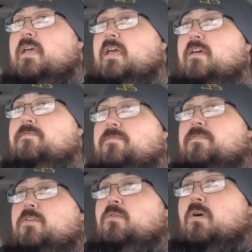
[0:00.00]
If
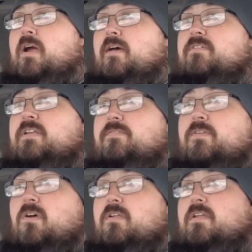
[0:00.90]
you're having
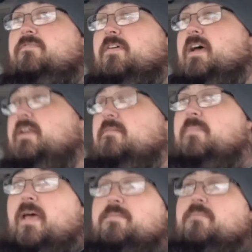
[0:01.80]
difficulty finding
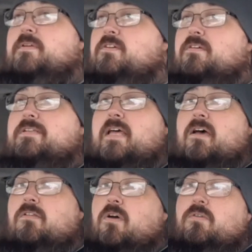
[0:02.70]
maps, I mean, you can
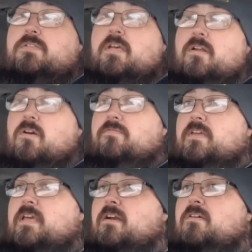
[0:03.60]
download a ton off the
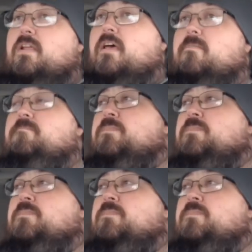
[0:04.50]
internet.